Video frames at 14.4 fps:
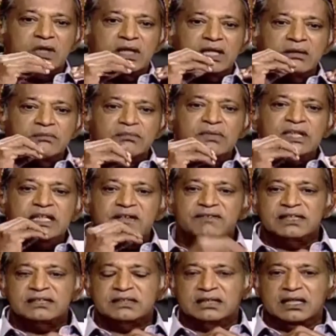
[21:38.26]
him
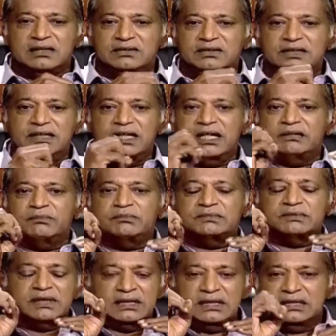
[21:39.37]
leaving the country
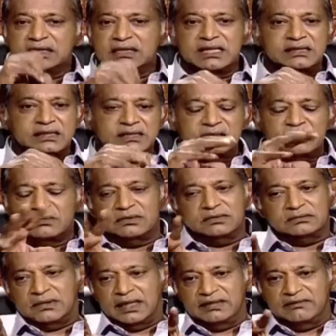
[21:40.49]
and saying that he,
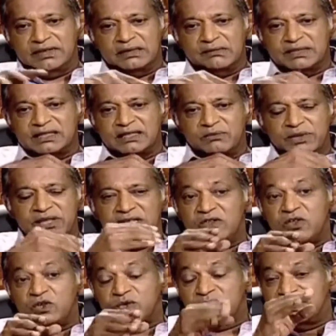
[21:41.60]
Ranil Wickremesinghe, we
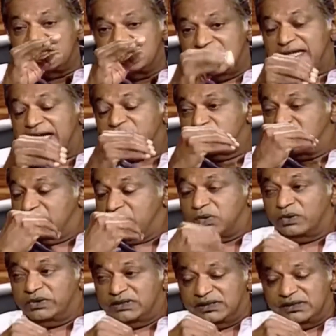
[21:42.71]
didn't know that he had actually
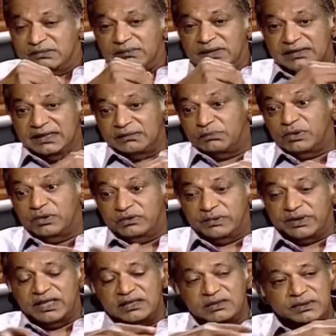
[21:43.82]
appointed him at that point
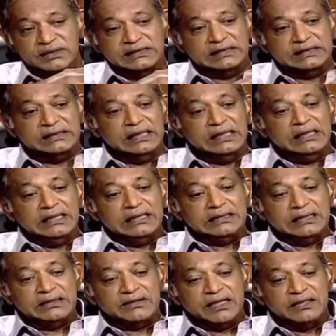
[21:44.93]
when mm. I tweeted
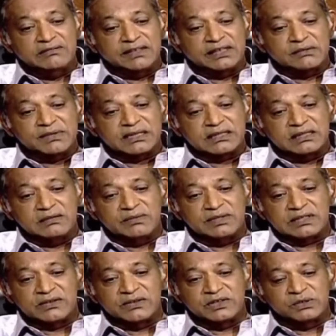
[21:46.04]
that Ranil Wickremesinghe
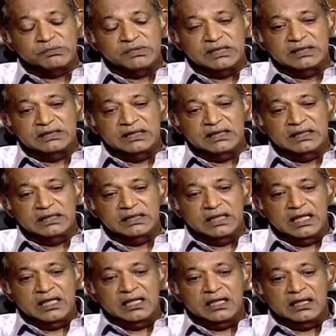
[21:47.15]
was going to be the
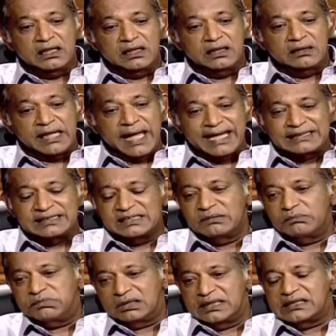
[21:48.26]
uh,
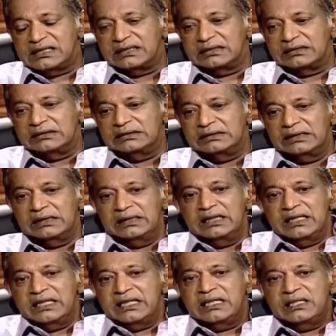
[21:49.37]
acting president. Mm.
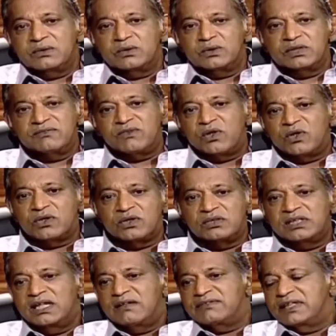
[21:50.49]
He could have gone on
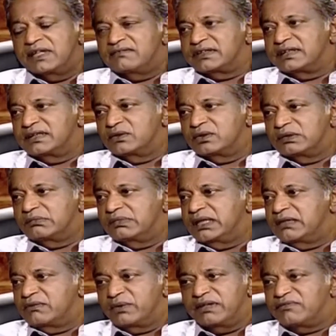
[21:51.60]
the never never. He could have
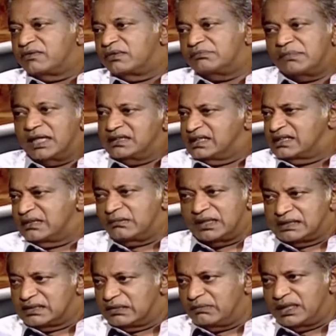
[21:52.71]
been away for months and
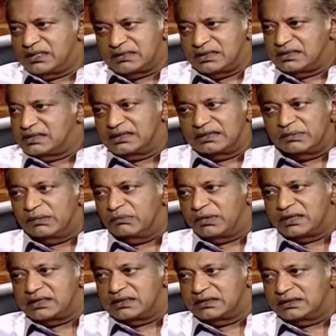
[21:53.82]
months and months and still been
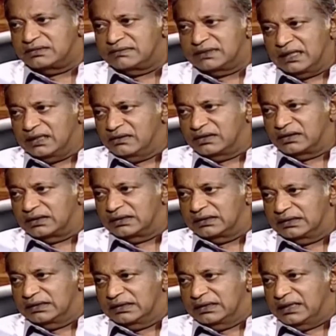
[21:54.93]
president of the country,
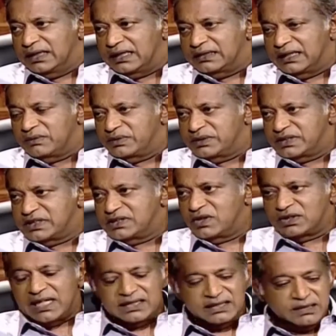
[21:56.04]
and that was just
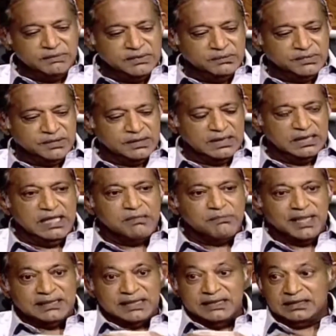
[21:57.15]
not acceptable.
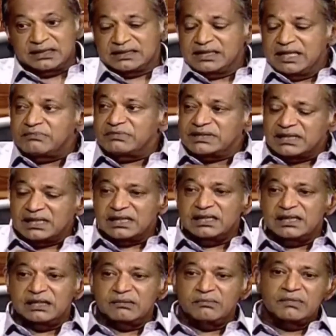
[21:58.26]
But at the same
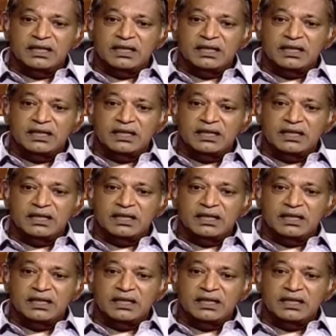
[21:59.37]
time,